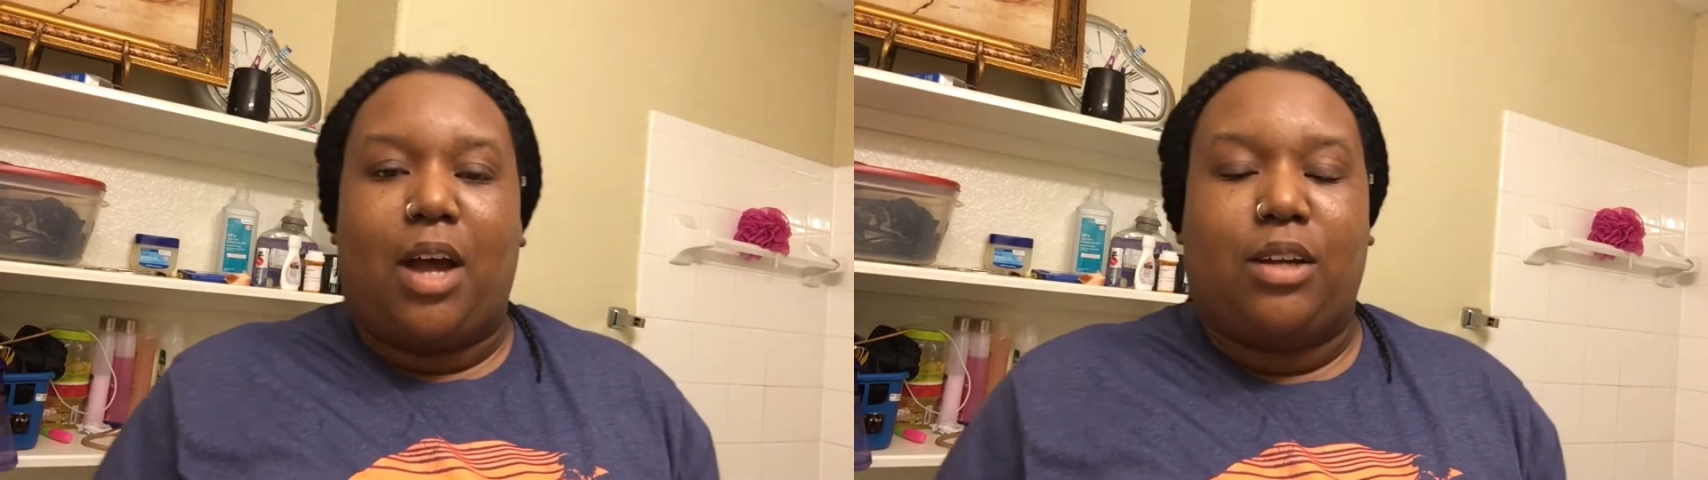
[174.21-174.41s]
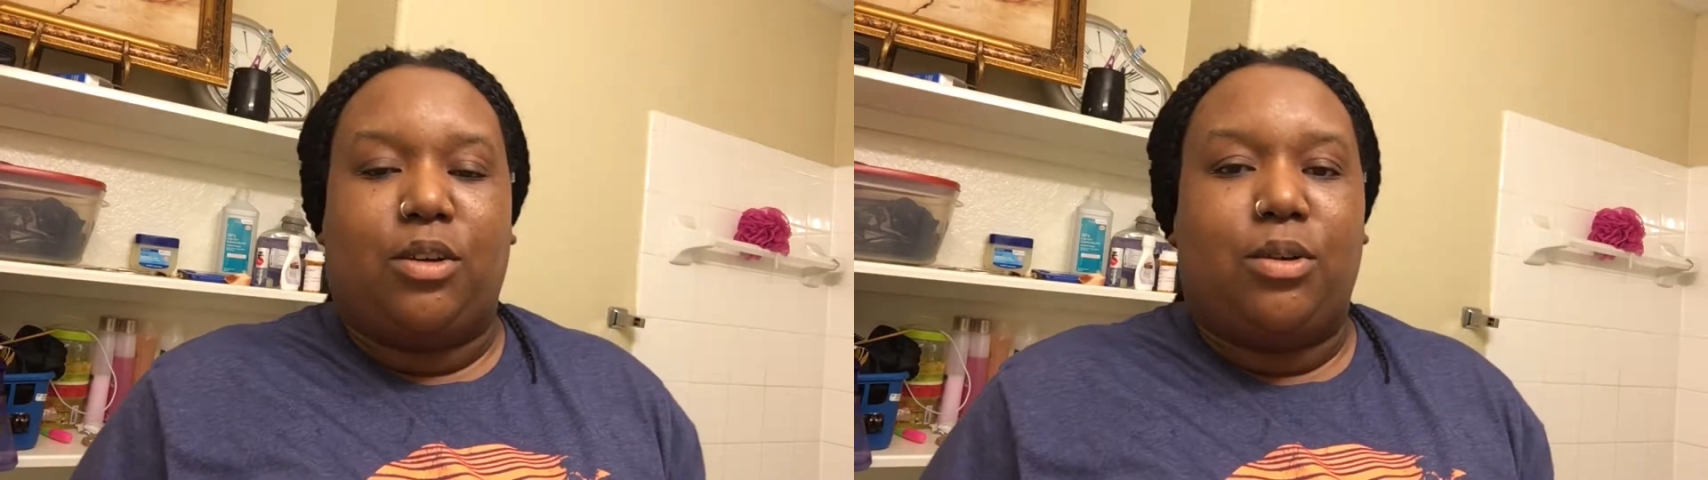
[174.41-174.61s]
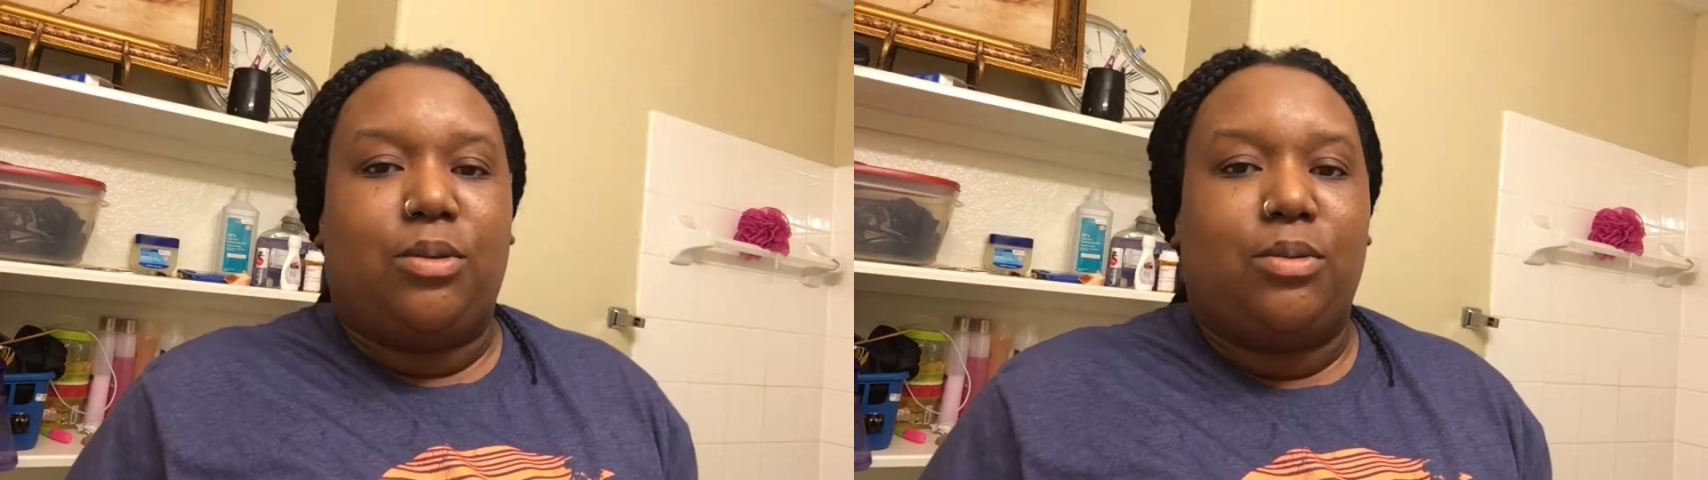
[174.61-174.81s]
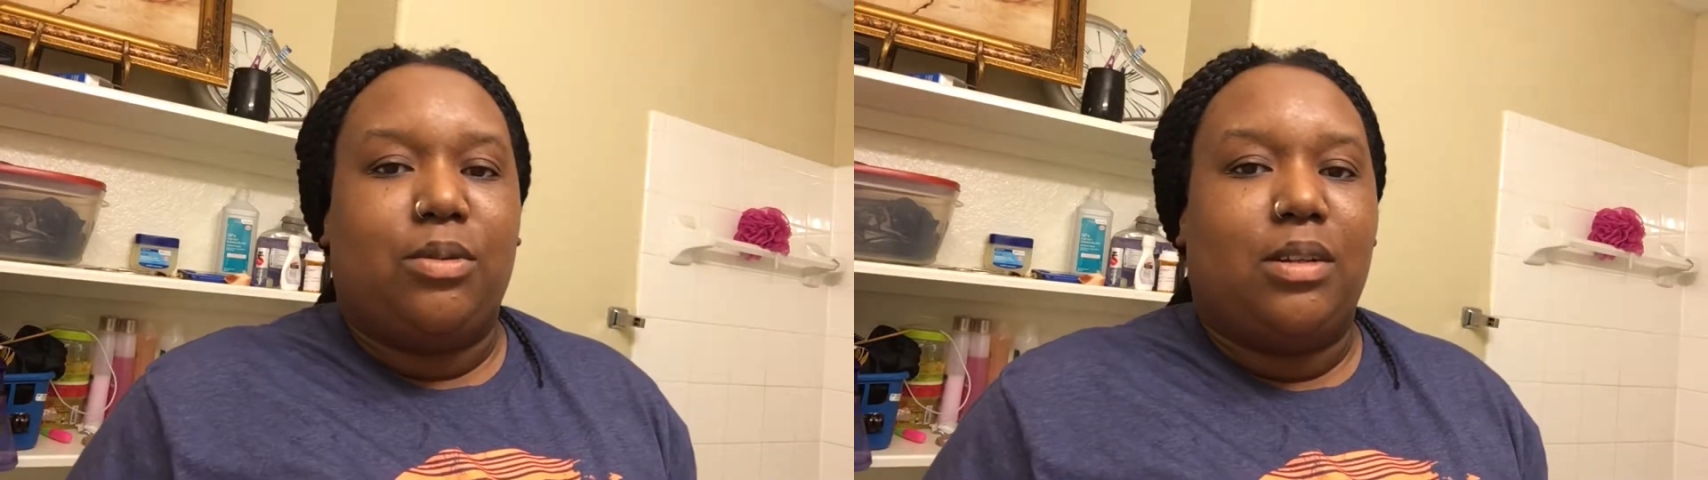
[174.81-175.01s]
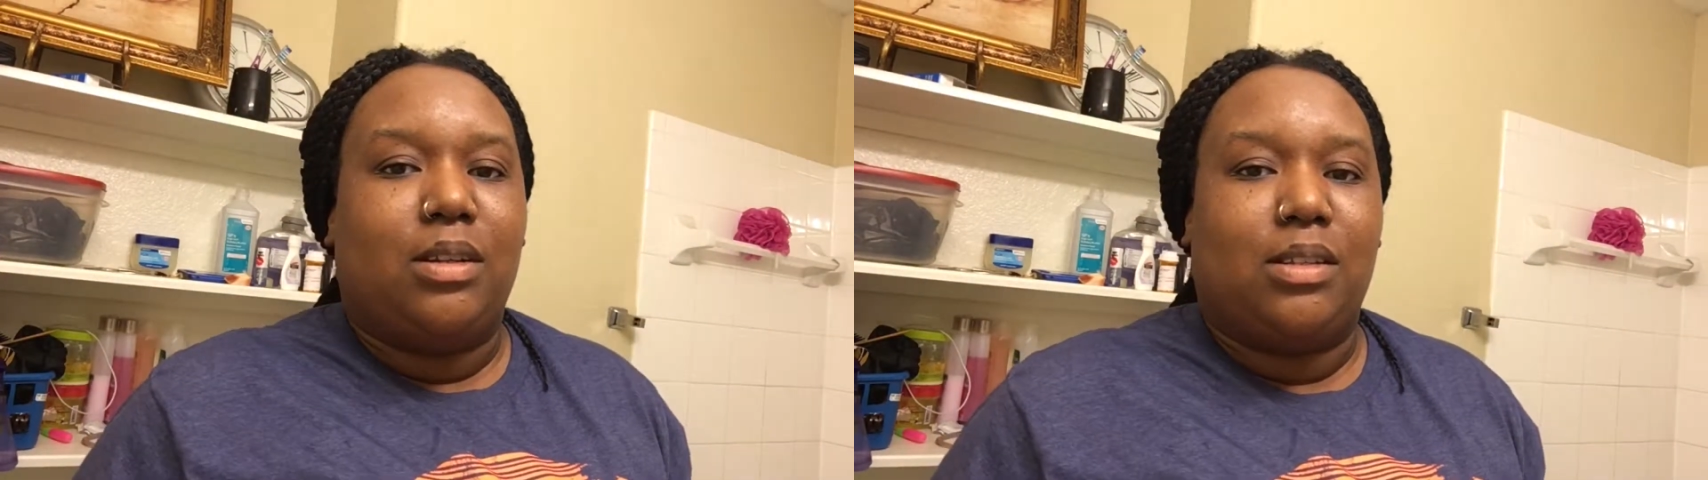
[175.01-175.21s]
I know
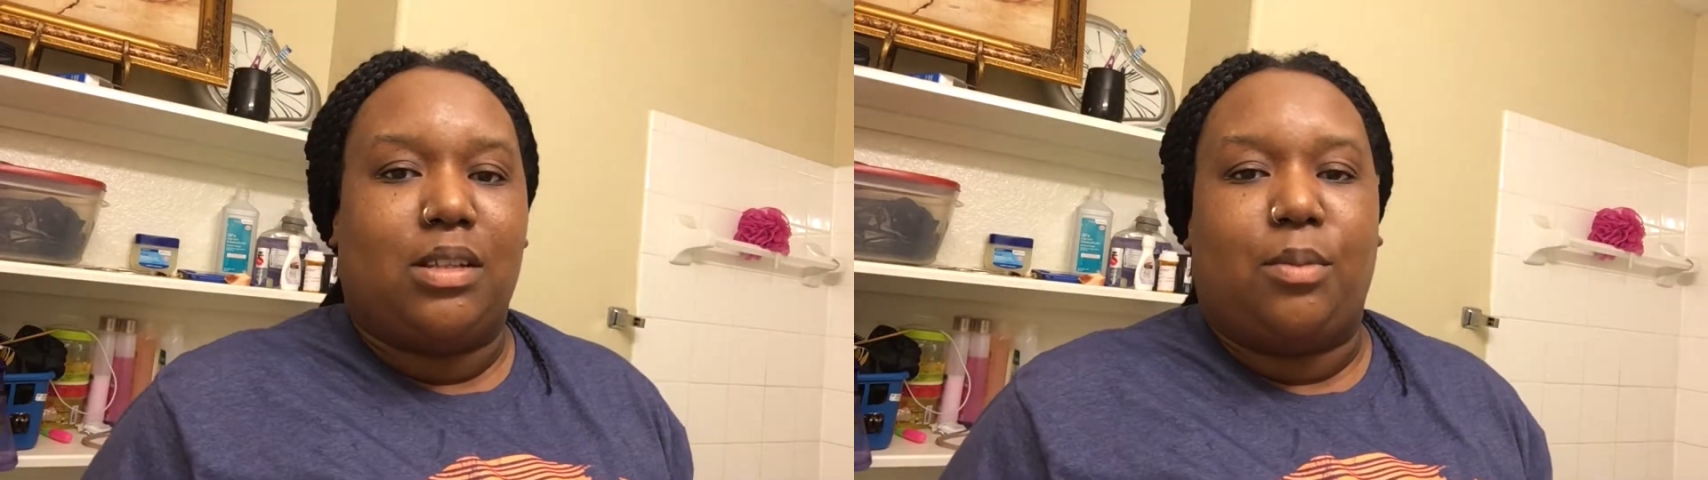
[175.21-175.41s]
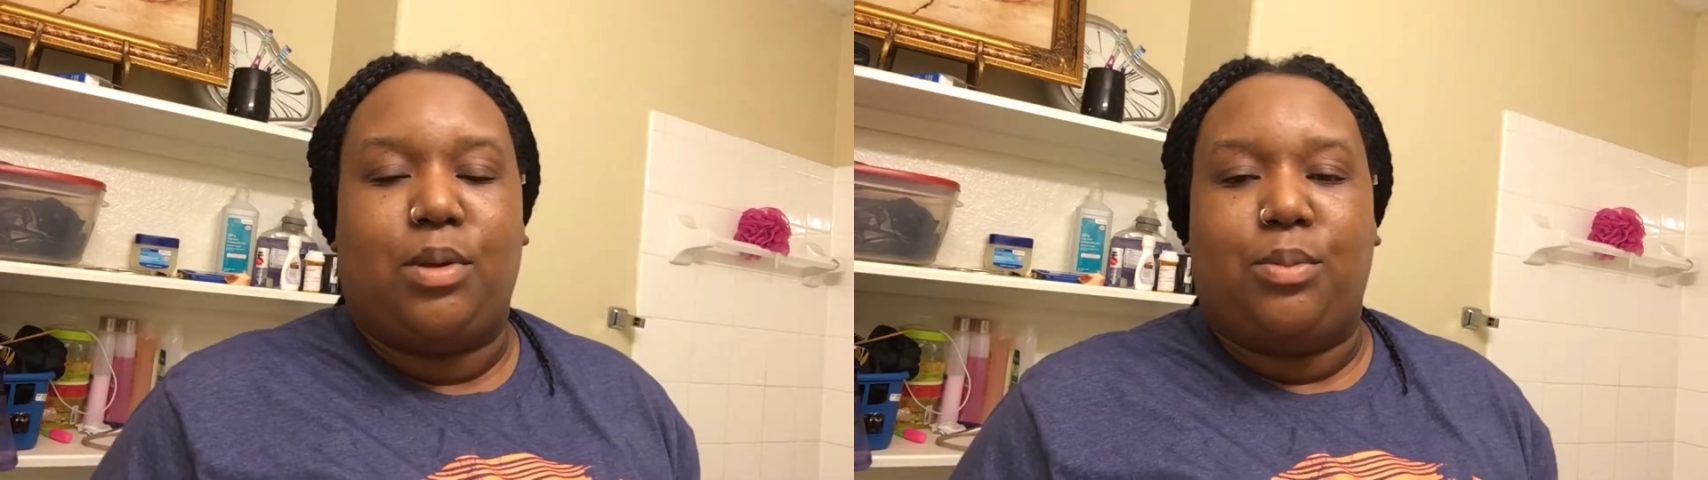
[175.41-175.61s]
some